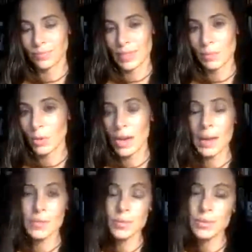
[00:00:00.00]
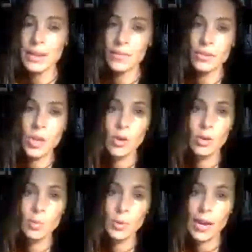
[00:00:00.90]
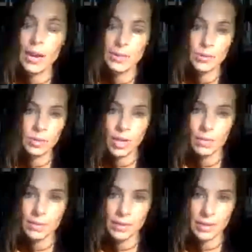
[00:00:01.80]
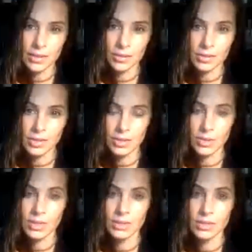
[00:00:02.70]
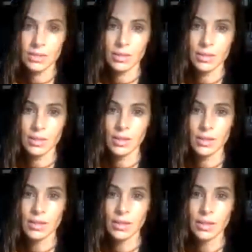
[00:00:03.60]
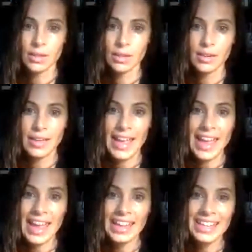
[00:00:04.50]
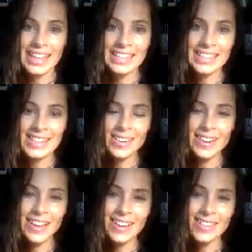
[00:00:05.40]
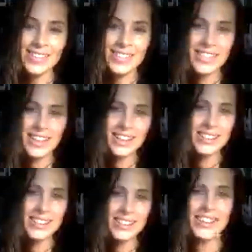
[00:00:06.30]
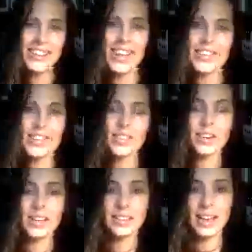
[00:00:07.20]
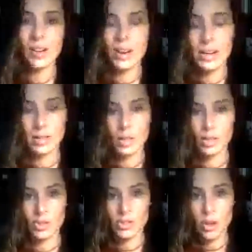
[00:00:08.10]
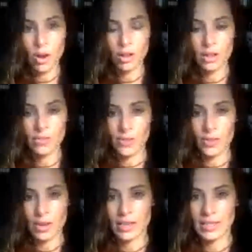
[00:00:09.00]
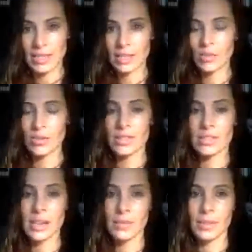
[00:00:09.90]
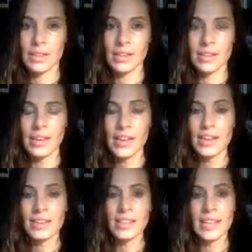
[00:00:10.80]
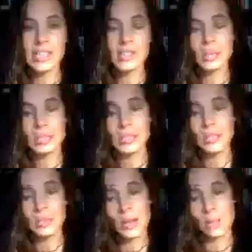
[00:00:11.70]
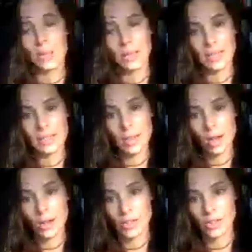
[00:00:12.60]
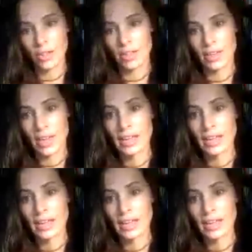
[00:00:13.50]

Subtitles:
then perhaps we'll never know, or perhaps it will come in another situation. Hey Nancy, hola, ¿cómo estás? So right now, I encourage all of you guys, anyone that's coming in, today's wisdom topic is honor.